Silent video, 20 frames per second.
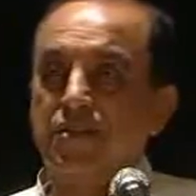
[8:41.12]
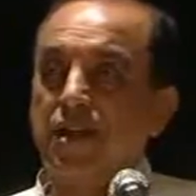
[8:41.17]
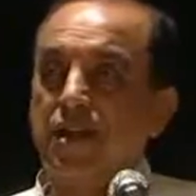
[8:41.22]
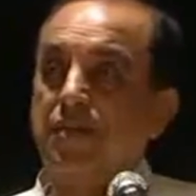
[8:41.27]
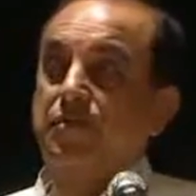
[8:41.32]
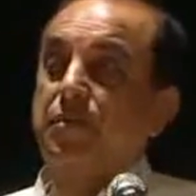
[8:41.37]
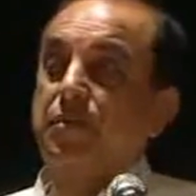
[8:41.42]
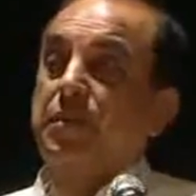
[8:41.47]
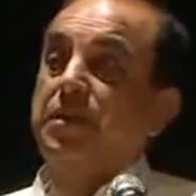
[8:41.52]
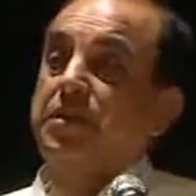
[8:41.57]
you
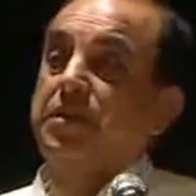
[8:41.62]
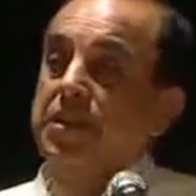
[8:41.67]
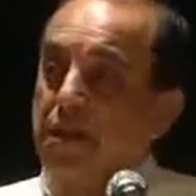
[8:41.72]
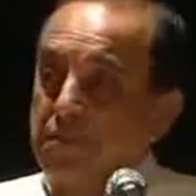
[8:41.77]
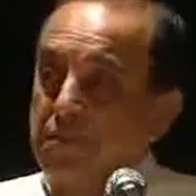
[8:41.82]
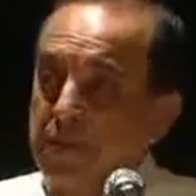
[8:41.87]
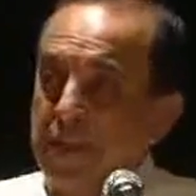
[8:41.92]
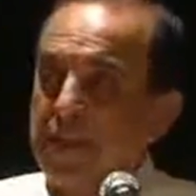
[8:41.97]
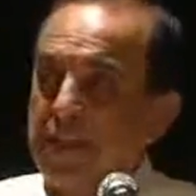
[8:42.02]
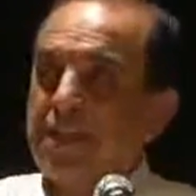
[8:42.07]
have to be
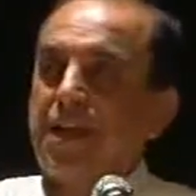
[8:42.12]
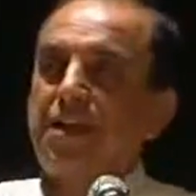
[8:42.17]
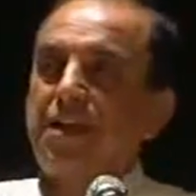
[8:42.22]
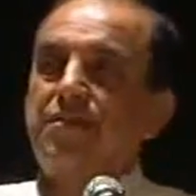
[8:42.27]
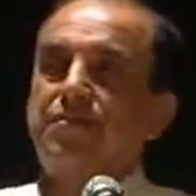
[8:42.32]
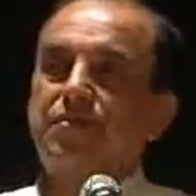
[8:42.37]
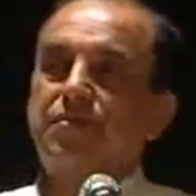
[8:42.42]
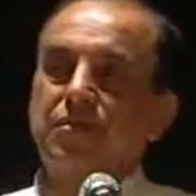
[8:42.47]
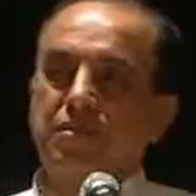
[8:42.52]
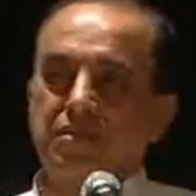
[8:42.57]
doubly
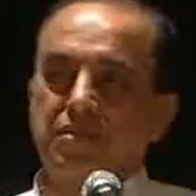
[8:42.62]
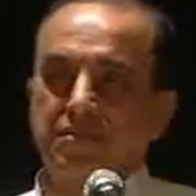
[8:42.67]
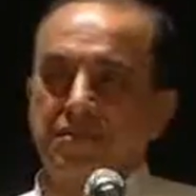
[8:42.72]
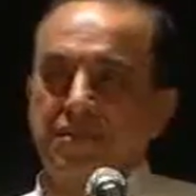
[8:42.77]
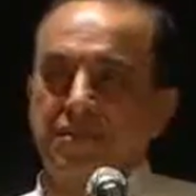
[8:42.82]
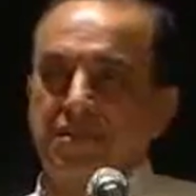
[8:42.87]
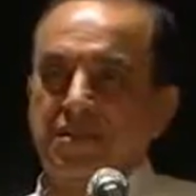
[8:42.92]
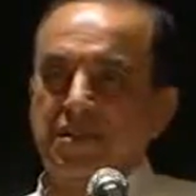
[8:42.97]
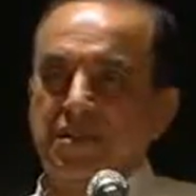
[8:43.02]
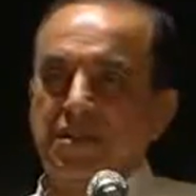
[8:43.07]
careful.
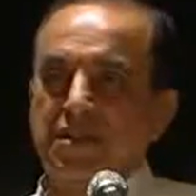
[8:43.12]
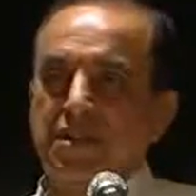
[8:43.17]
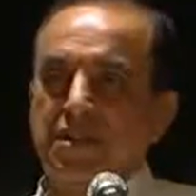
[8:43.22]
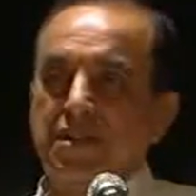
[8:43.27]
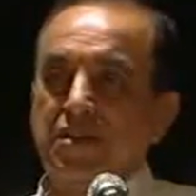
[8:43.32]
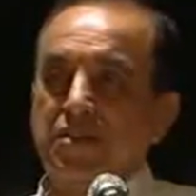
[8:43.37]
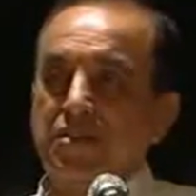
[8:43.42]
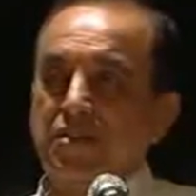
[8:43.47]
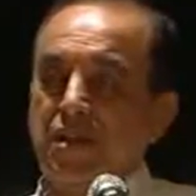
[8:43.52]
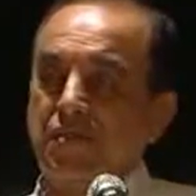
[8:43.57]

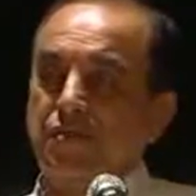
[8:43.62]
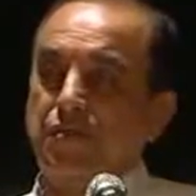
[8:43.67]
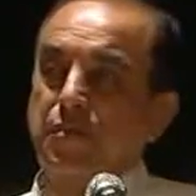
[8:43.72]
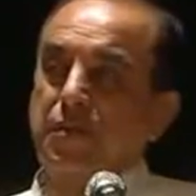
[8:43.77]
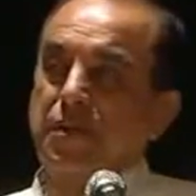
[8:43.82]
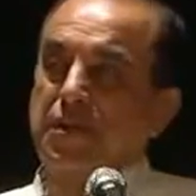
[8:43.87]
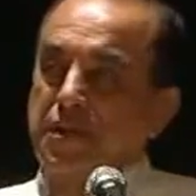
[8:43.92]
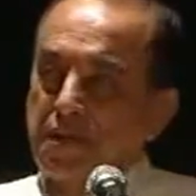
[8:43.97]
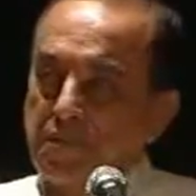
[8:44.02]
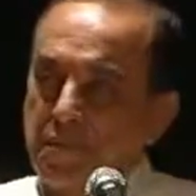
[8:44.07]
You have
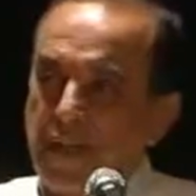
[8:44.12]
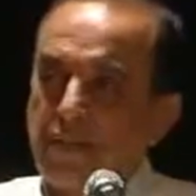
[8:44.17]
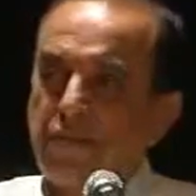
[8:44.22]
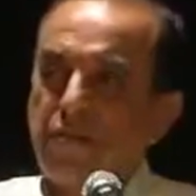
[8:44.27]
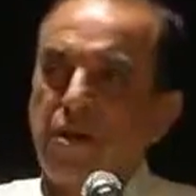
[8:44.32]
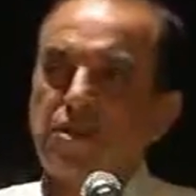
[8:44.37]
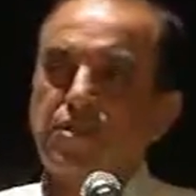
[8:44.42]
to be doubly